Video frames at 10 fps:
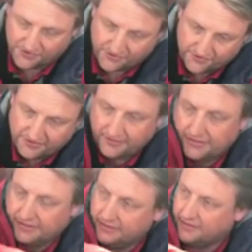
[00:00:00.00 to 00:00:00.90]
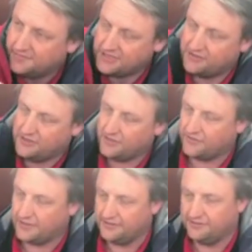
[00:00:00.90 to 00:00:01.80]
through, and it comes out the
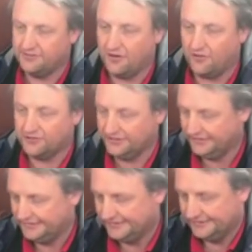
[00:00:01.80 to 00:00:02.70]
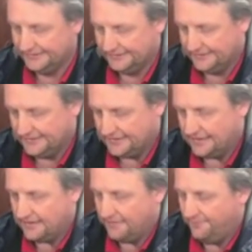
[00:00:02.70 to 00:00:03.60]
other end hot. Okay.
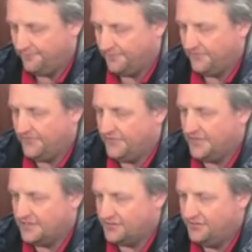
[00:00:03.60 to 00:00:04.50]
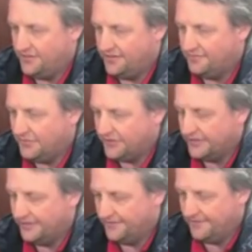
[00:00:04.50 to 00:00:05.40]
That's done
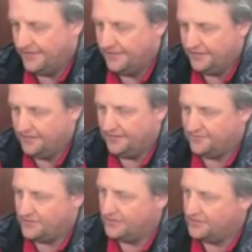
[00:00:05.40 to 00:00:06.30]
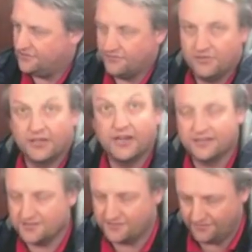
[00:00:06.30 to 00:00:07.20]
by, see, these are all the
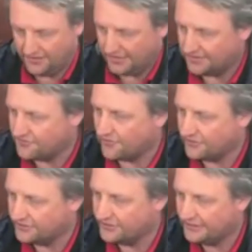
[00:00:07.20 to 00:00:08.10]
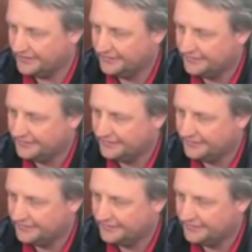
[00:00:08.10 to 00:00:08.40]
connectors for the electronics. Yeah.